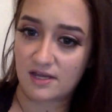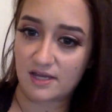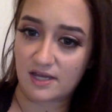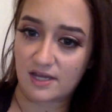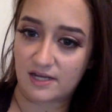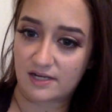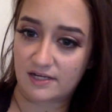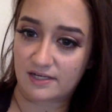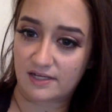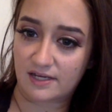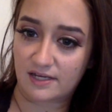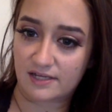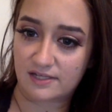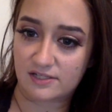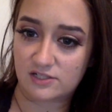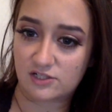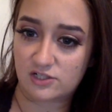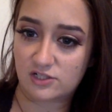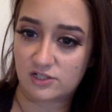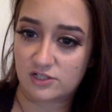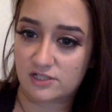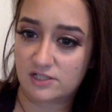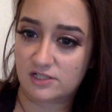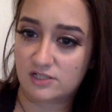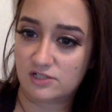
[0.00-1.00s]
And yes,
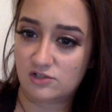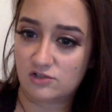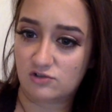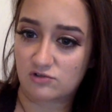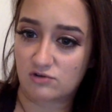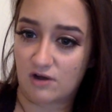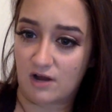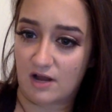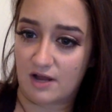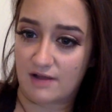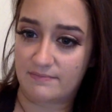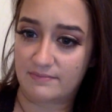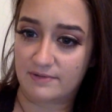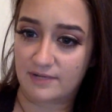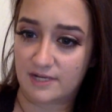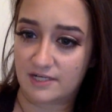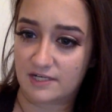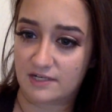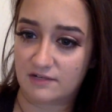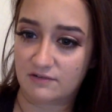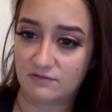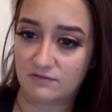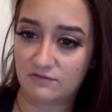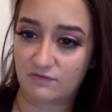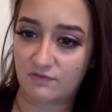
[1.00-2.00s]
she did try, but I
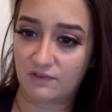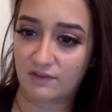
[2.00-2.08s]
didn't